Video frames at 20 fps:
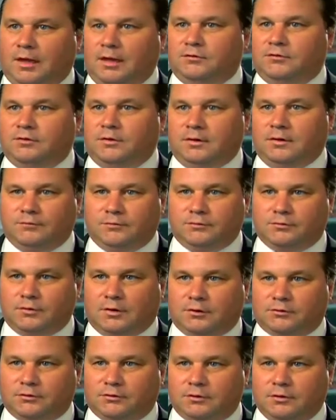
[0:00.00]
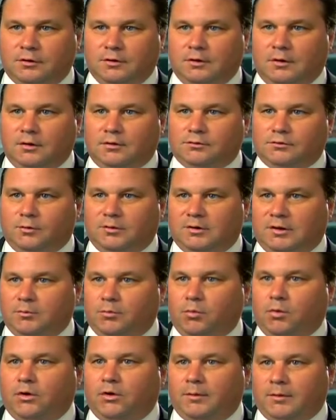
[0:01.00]
aging infrastructure, so we need
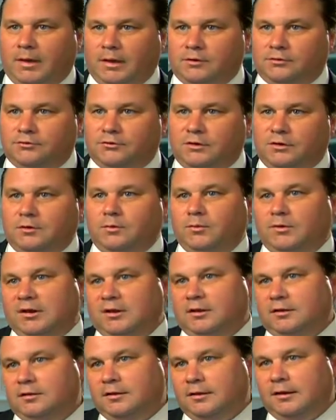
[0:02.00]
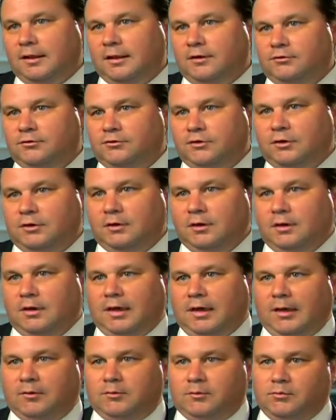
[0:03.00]
more energy, we need clean energy,
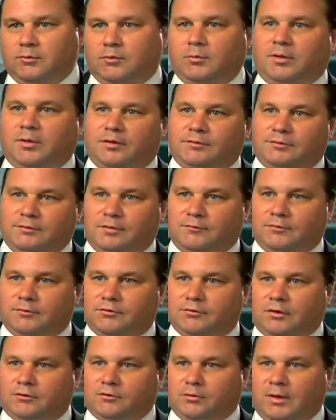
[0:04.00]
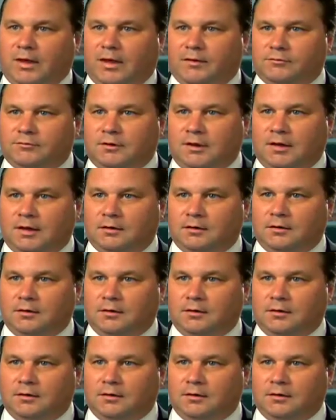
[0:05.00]
and we replace the infrastructure we have today.